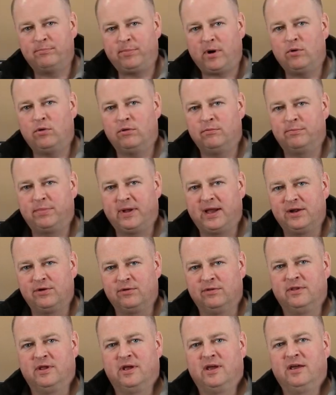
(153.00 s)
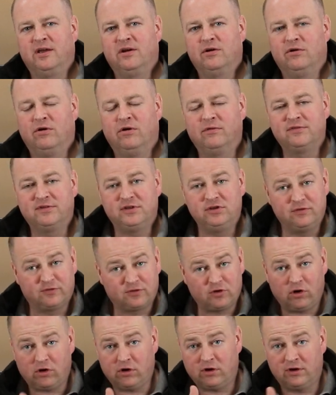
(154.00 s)
a bolt on blade on there, obviously
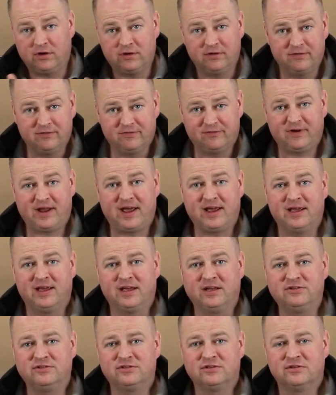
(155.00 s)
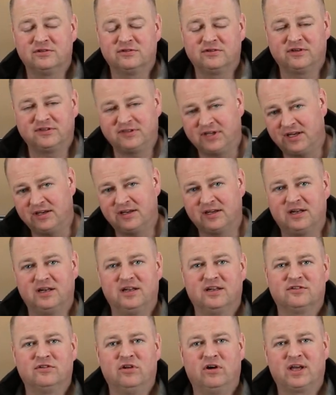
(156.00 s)
you've got a flat edge, so
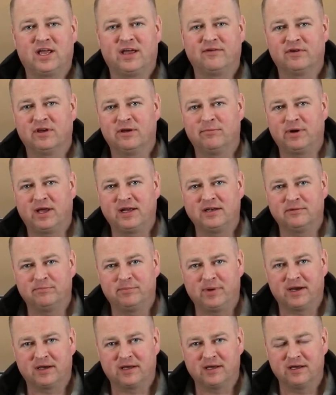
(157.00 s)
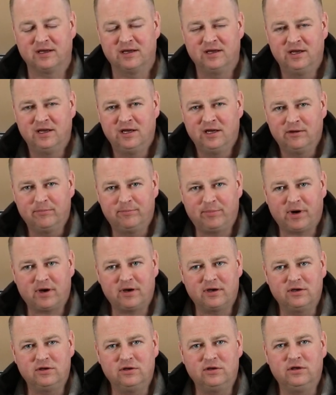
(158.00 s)
technically it's like having a bladed bucket,
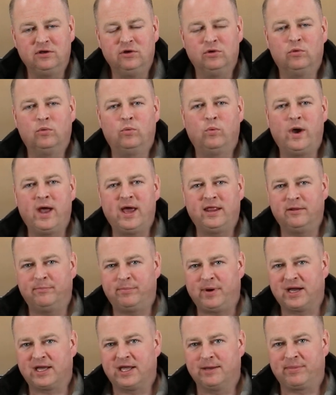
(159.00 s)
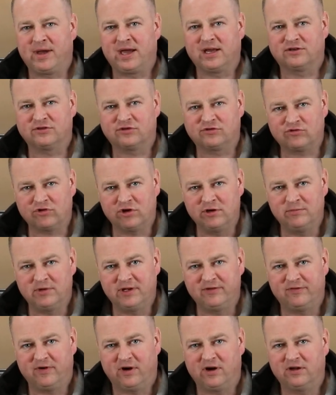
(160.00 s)
but you'll wear the bucket back
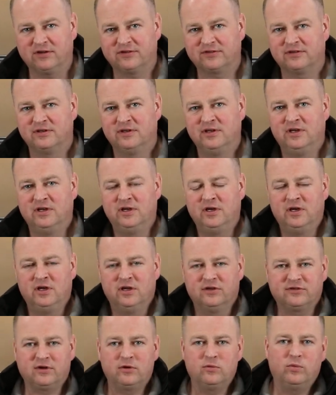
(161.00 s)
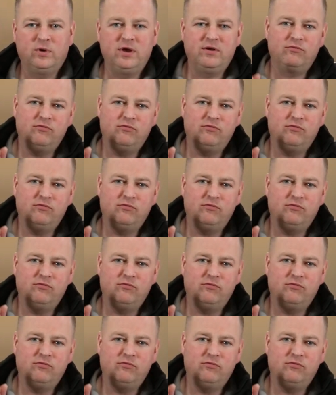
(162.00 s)
extremely fast. So we